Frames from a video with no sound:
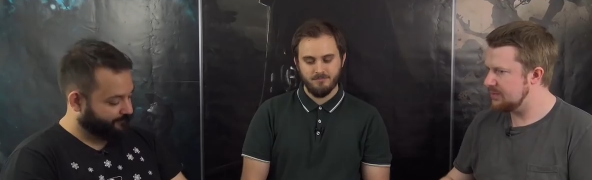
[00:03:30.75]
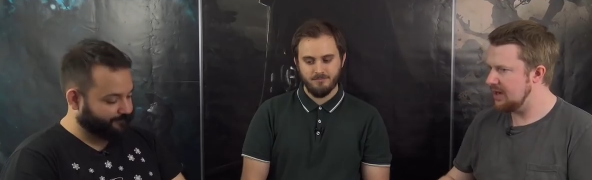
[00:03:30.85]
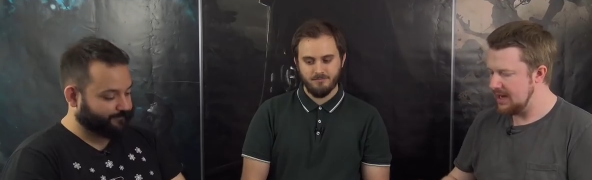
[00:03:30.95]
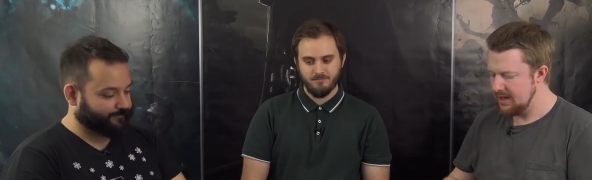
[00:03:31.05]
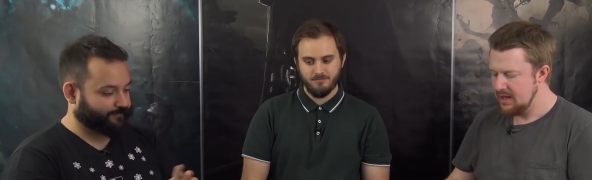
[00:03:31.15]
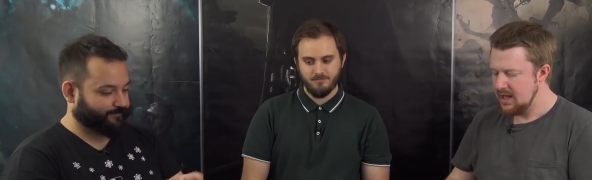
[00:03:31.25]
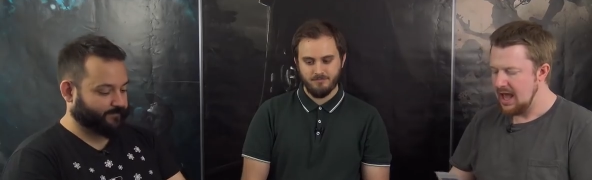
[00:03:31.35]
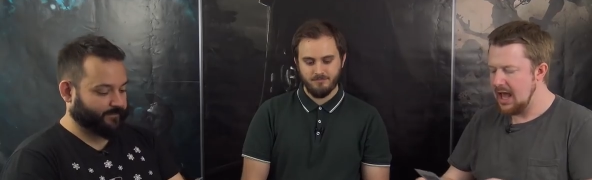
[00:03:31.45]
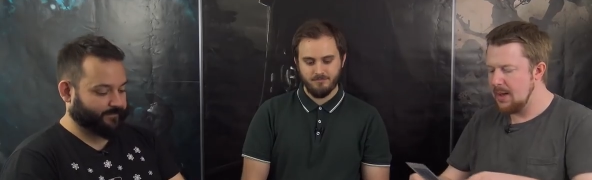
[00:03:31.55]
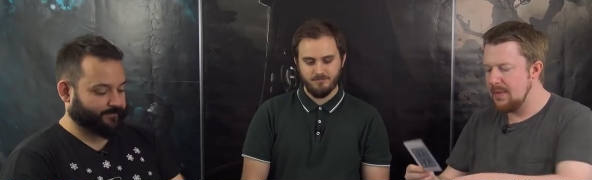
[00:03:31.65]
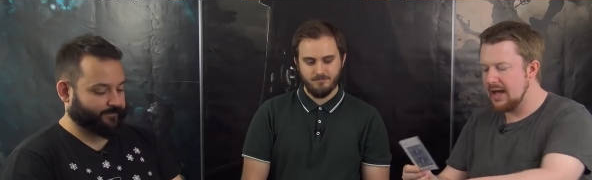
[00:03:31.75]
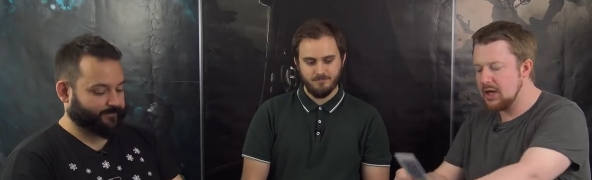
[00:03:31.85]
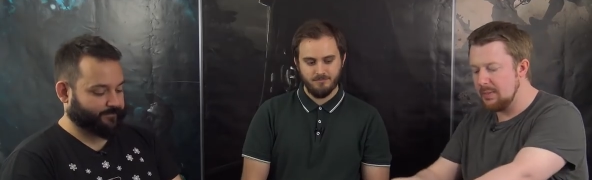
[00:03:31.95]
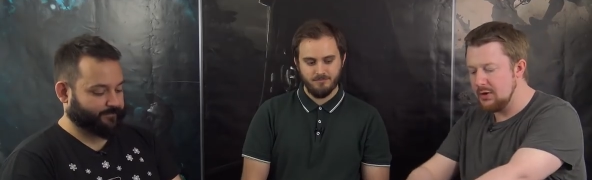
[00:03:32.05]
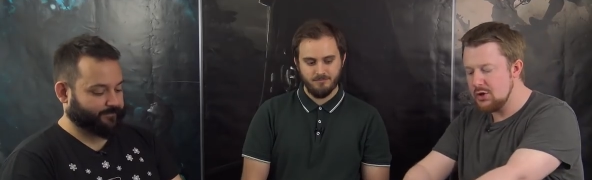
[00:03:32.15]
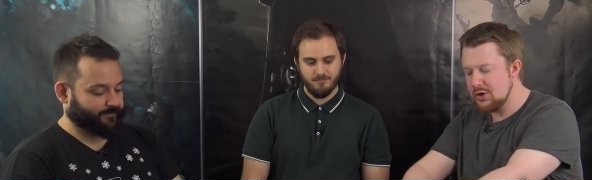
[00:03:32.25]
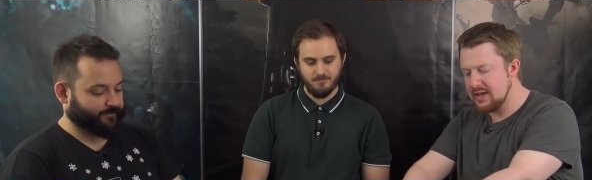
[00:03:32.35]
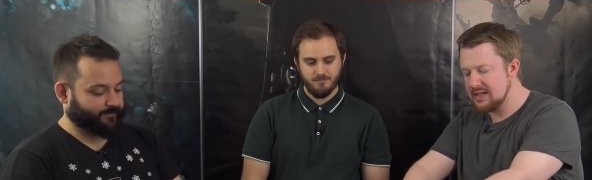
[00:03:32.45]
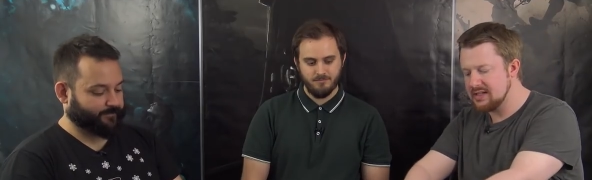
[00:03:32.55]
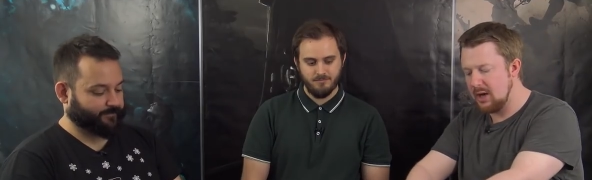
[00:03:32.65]
Speaker 1: -hmm. play. Um, and a couple of new
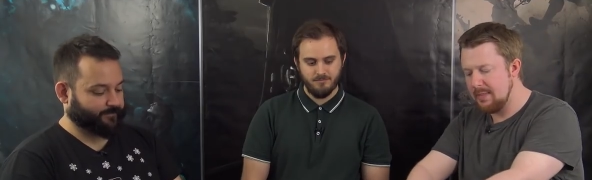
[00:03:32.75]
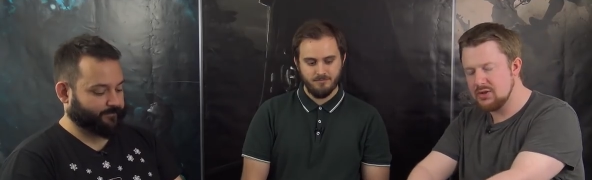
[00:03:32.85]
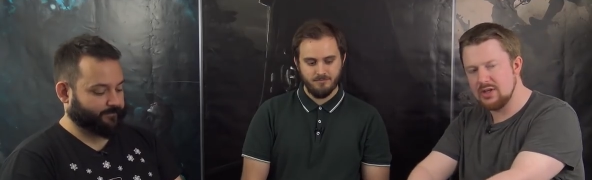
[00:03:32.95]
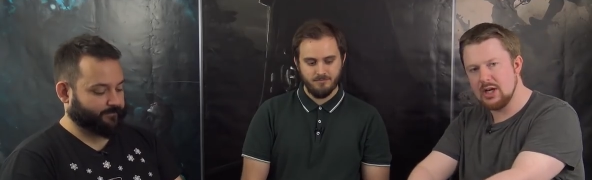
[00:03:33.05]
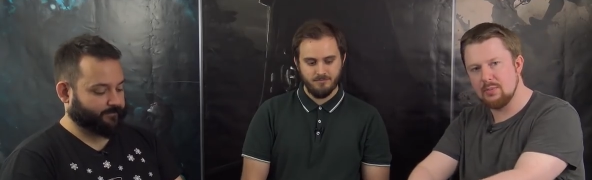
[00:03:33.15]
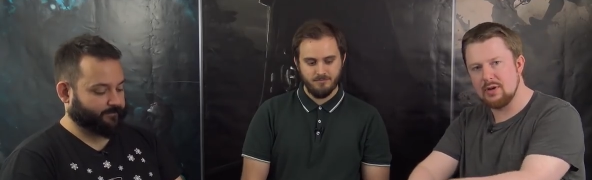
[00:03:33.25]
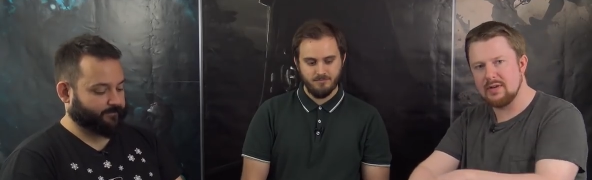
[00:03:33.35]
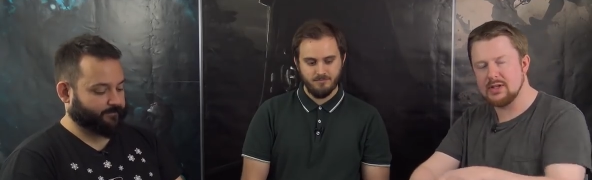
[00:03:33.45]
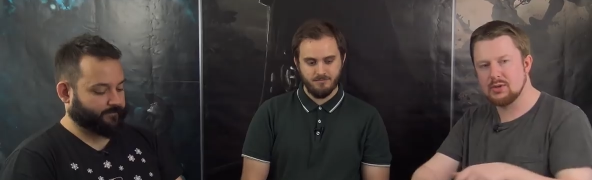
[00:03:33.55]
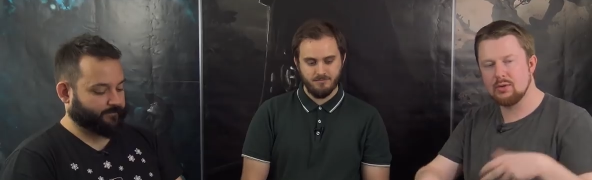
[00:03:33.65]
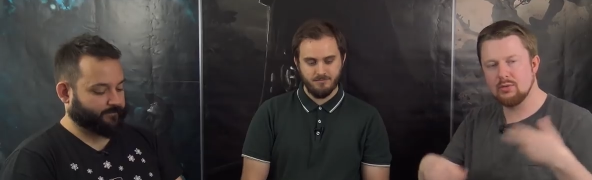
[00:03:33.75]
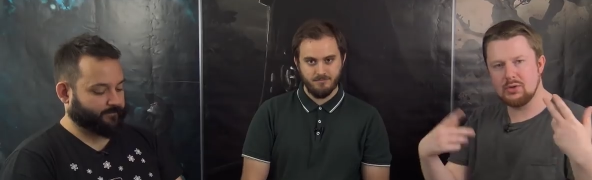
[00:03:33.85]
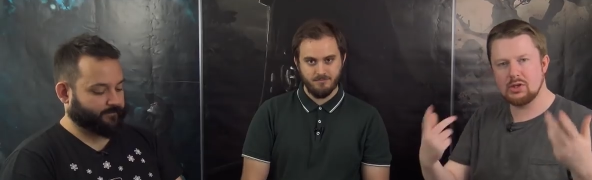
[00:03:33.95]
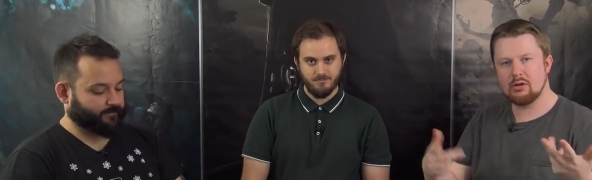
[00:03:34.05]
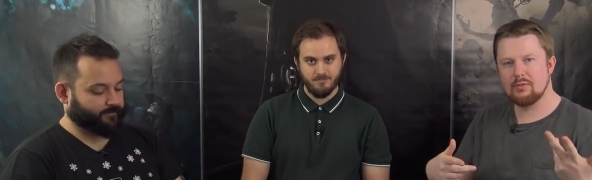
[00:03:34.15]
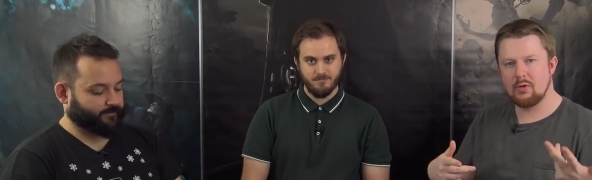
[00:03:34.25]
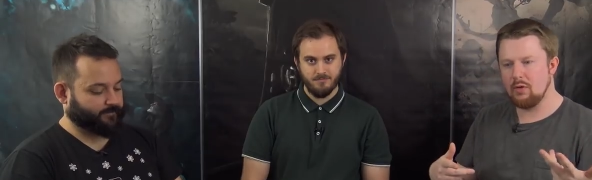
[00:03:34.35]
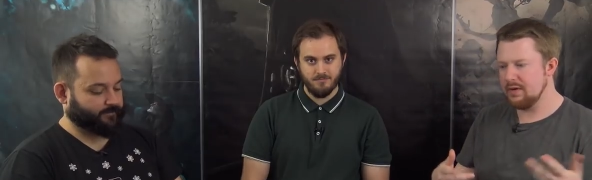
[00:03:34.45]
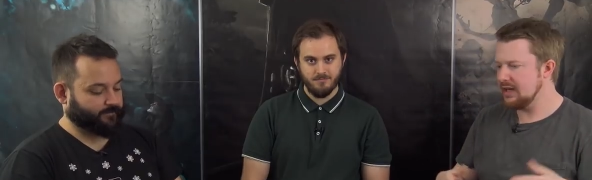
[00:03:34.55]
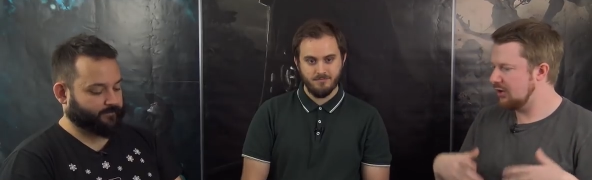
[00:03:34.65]
things that I'll mention here briefly. So the rules are
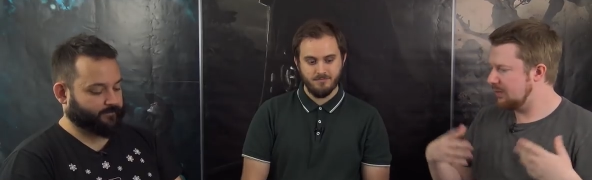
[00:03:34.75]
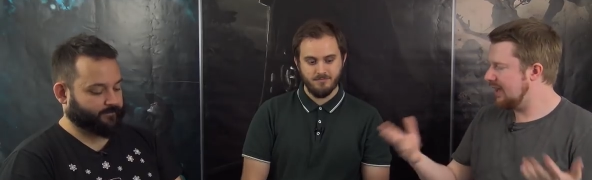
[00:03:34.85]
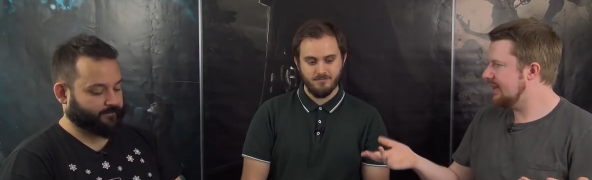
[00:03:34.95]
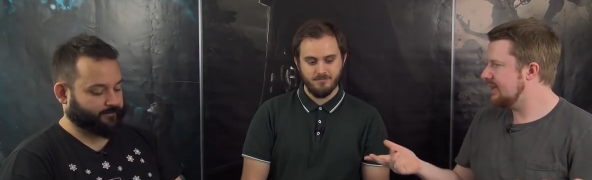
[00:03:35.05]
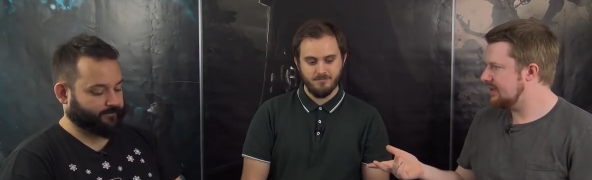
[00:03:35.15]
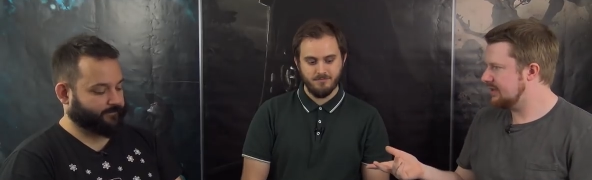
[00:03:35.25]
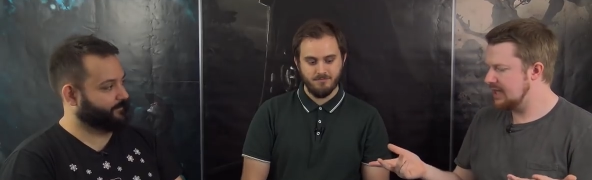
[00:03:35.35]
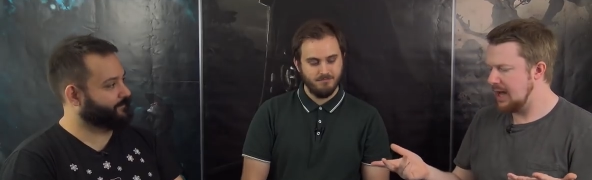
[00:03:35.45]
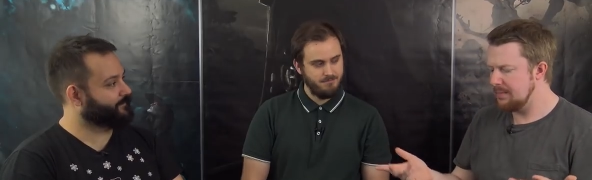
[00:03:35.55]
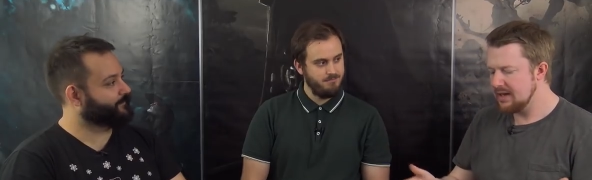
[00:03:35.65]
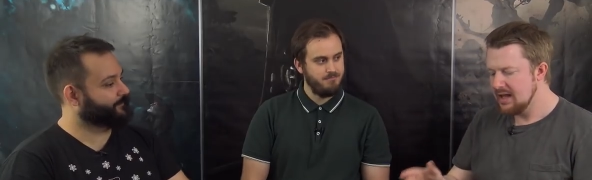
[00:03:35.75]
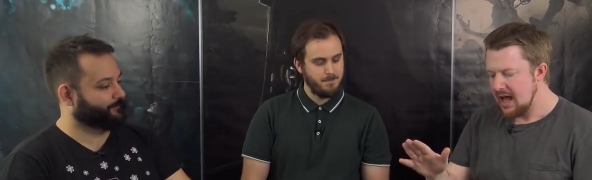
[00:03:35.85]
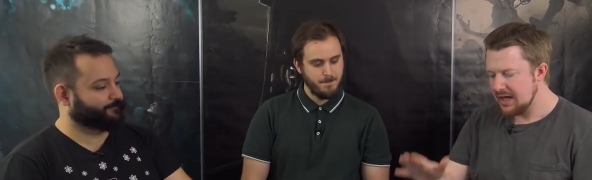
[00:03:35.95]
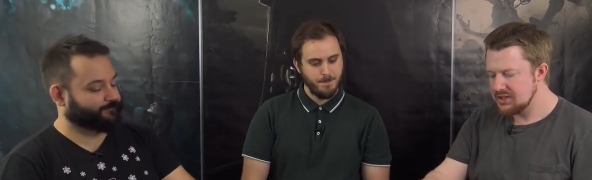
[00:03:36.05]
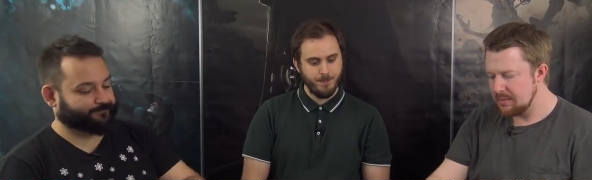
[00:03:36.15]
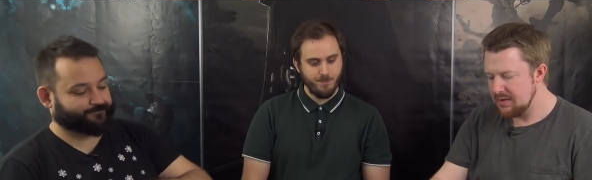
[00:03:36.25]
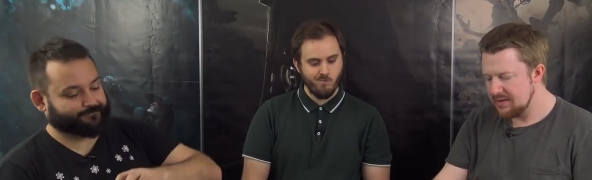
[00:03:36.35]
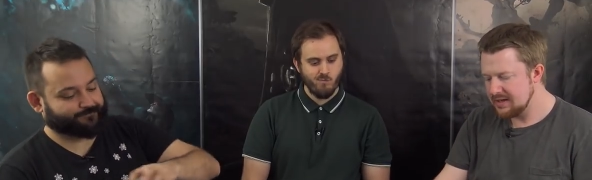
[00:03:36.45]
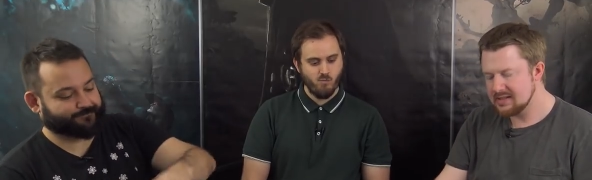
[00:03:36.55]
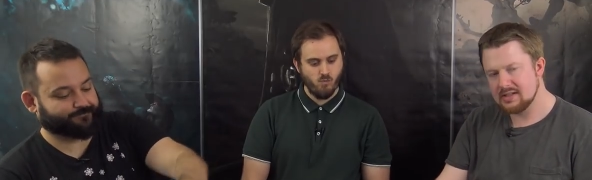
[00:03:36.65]
evolving, a lot of is happening, and some of the
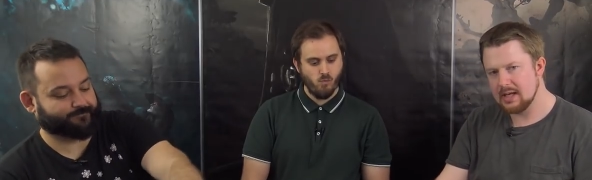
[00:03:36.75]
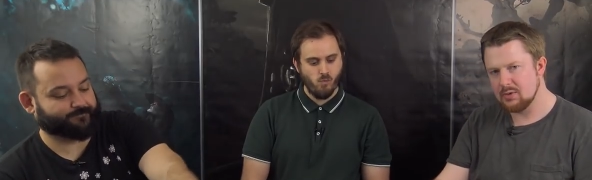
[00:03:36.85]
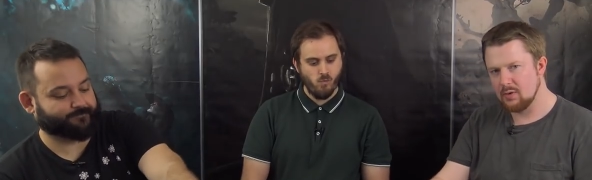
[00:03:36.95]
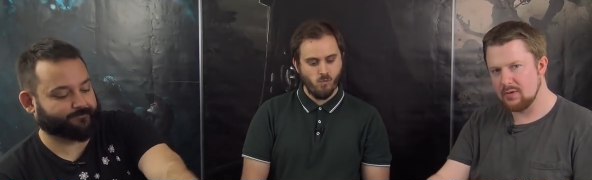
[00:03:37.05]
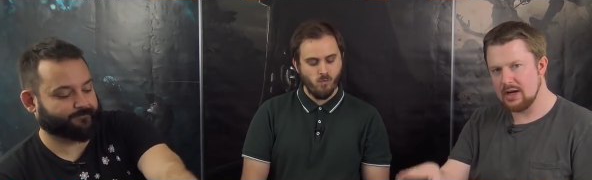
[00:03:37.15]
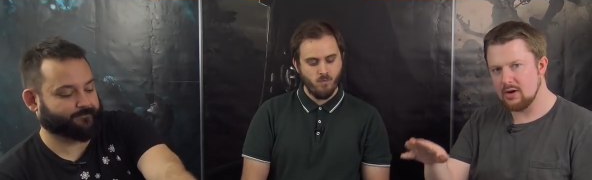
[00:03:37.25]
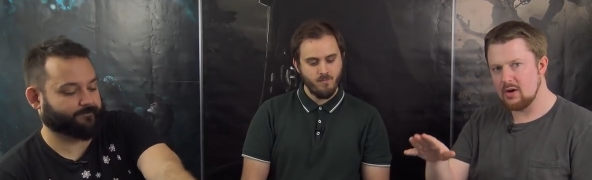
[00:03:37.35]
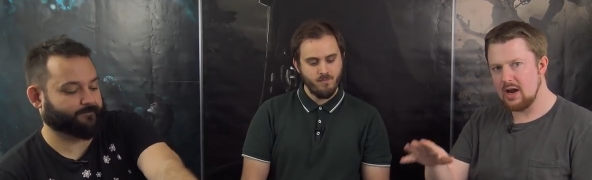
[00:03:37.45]
things I skipped over here are